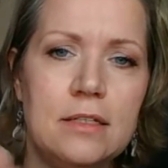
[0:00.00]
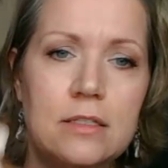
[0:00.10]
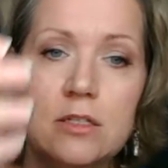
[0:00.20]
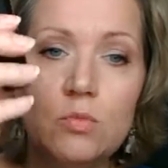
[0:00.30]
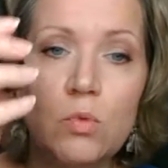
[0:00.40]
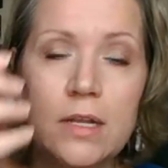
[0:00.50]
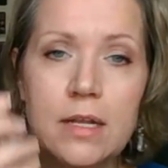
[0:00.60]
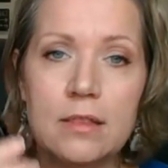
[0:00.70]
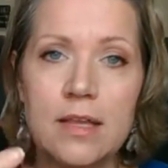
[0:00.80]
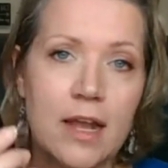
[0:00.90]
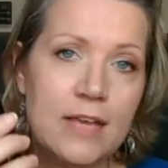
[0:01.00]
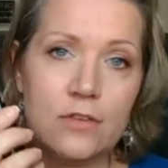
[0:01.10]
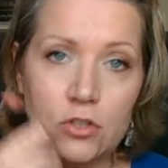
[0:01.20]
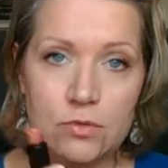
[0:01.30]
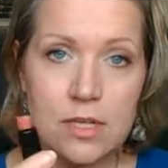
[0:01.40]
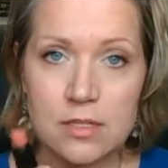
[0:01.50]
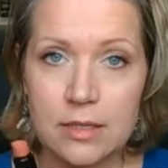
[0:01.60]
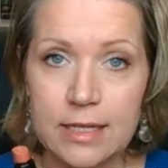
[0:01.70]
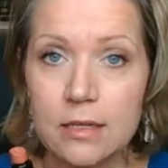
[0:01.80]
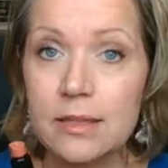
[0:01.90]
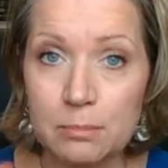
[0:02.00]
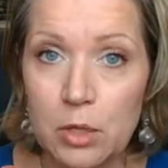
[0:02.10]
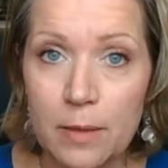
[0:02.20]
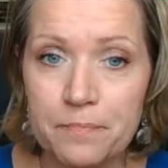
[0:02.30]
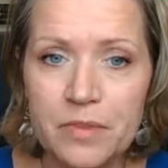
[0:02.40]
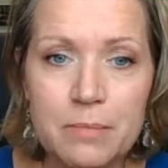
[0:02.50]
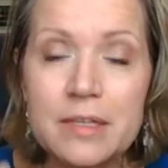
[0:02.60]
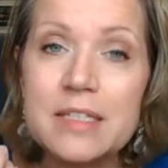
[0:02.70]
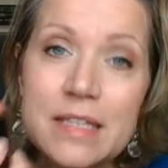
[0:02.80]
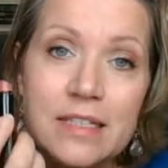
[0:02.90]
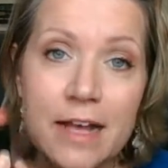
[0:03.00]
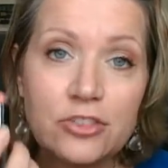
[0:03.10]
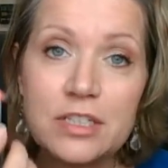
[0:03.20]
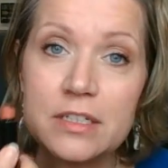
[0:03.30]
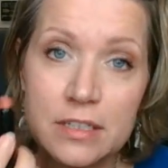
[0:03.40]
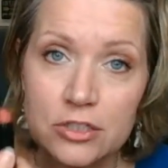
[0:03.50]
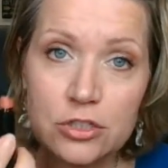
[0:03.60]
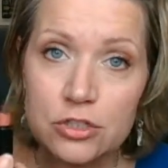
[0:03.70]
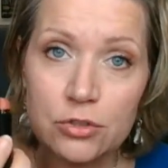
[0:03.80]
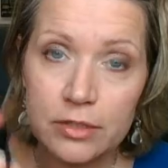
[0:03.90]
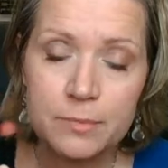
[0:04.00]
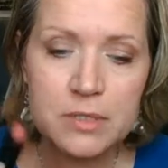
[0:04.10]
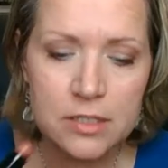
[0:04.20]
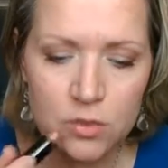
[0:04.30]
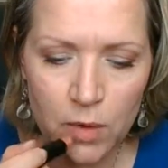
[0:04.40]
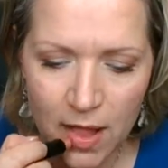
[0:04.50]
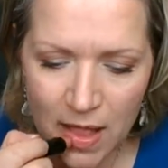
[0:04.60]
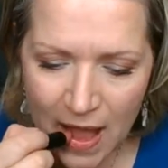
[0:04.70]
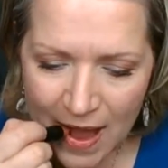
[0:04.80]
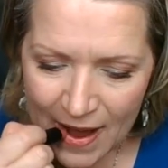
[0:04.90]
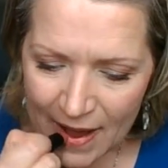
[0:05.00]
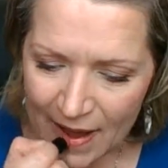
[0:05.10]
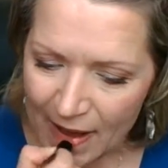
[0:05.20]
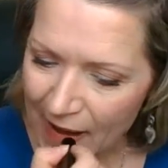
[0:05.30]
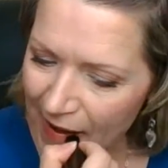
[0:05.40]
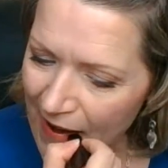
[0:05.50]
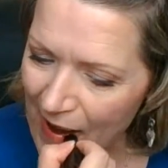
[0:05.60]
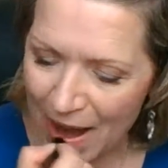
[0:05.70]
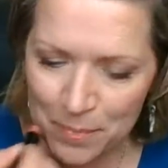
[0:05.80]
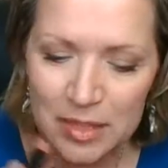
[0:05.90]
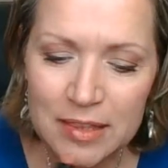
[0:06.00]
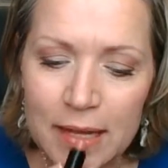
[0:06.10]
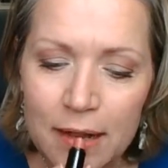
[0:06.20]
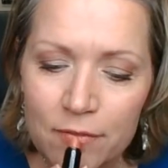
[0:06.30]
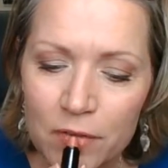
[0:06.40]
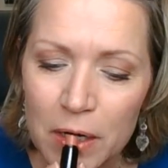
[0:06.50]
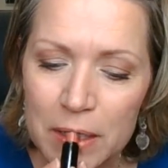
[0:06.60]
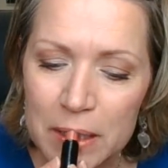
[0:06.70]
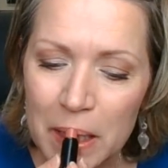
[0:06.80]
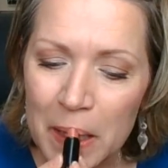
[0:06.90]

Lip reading: This is one that I even use as a lip balm, because this actually conditions your lips as well. And I'm going to put that on first.